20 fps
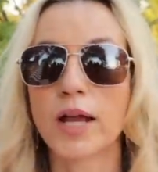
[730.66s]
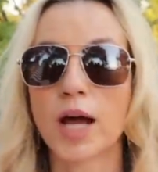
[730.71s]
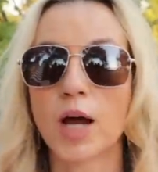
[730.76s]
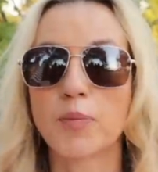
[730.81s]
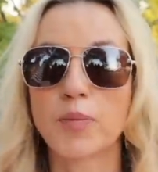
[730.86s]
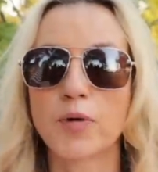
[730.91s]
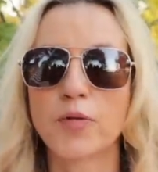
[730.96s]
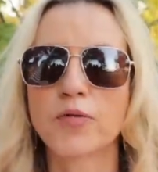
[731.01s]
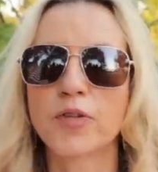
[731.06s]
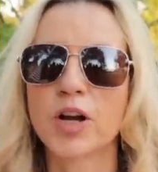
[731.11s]

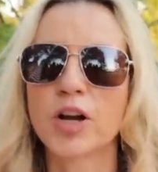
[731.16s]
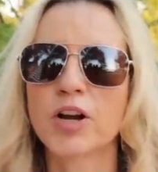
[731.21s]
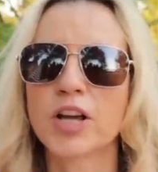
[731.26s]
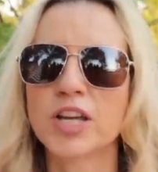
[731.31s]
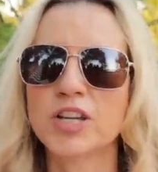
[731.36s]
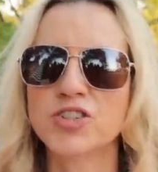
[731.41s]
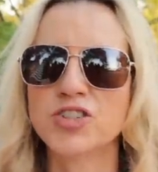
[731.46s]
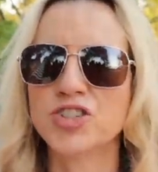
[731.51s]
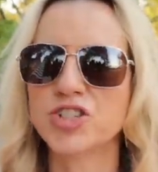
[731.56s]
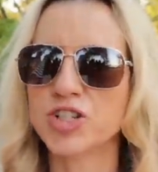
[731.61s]
apple,
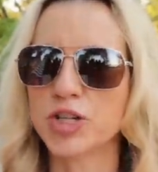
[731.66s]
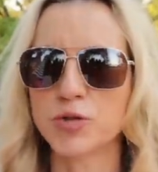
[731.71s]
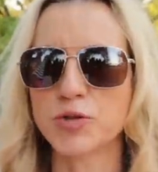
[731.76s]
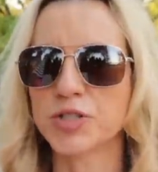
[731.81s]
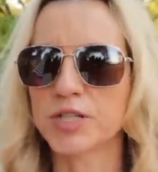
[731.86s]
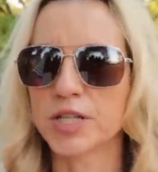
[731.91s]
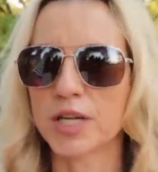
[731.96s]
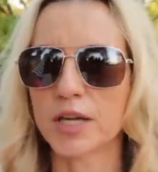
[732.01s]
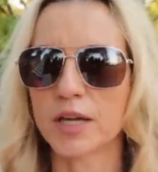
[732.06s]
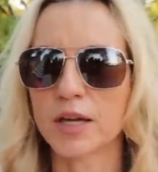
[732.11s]
very
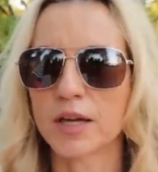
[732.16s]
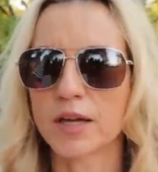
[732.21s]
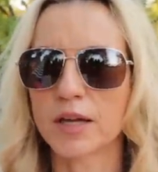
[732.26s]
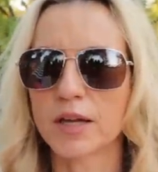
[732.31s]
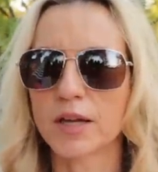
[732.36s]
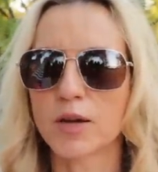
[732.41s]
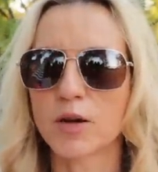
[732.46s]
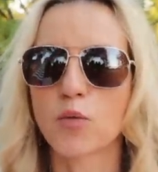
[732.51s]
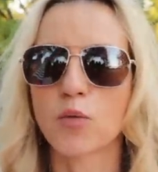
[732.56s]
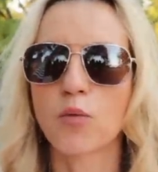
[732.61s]
juicy,
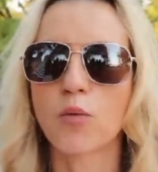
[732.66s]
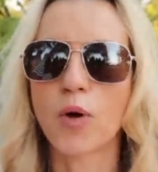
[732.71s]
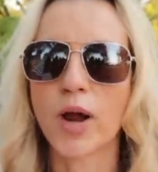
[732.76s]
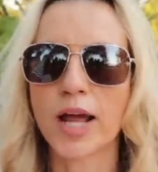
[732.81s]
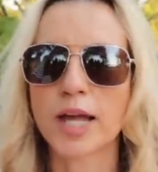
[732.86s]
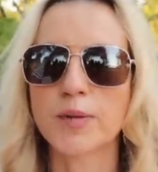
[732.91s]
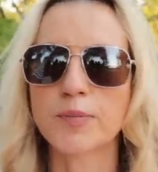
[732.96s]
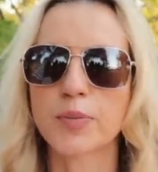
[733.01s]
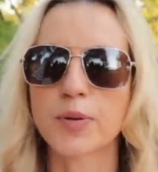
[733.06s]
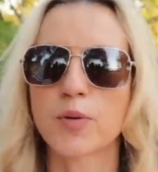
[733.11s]

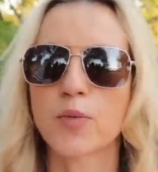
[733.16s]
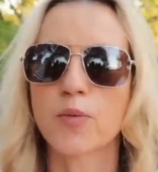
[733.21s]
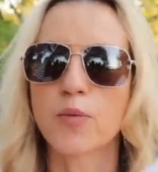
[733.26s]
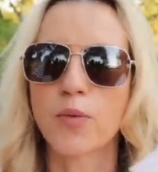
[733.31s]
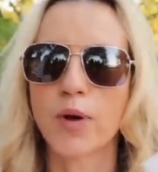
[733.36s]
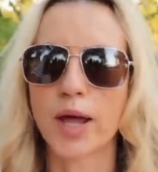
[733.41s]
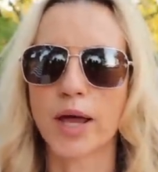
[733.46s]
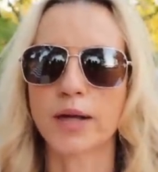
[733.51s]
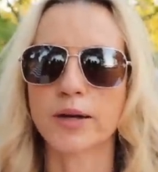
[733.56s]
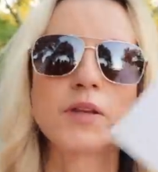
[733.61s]
ripe
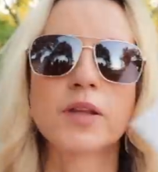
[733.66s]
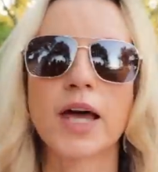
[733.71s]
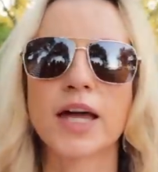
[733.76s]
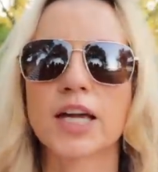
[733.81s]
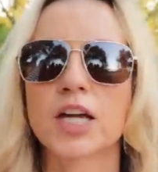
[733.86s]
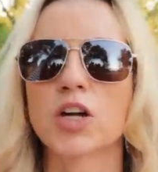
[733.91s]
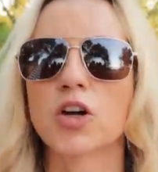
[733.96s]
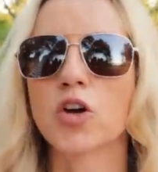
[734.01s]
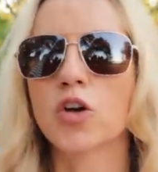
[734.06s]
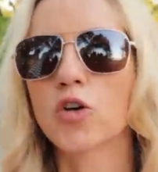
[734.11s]
red,
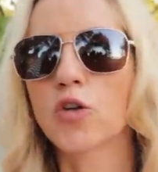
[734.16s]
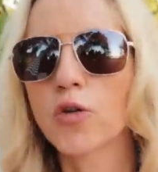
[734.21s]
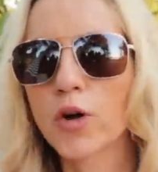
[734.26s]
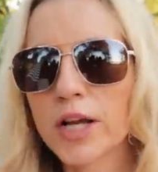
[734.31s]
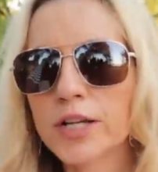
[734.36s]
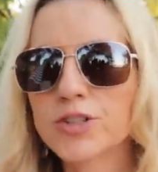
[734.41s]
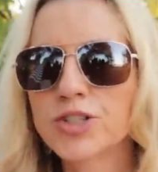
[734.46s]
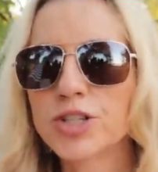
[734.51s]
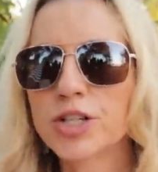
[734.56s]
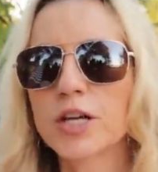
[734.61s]
like a
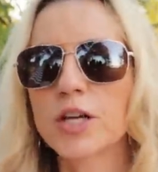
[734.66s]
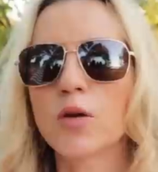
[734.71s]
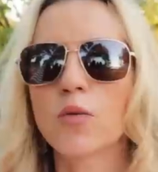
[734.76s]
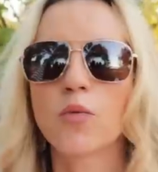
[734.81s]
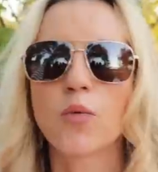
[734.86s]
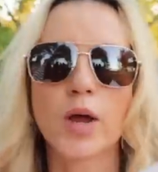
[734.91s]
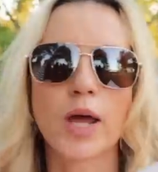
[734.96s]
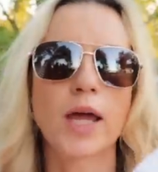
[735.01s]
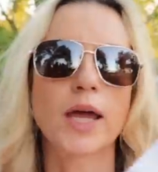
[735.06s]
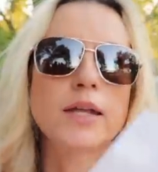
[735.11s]
crunchy
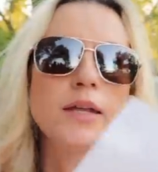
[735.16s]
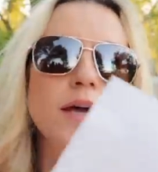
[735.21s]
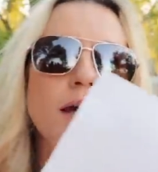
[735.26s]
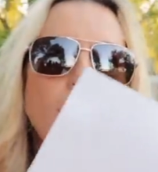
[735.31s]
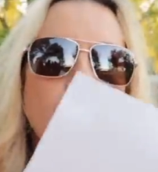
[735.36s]
red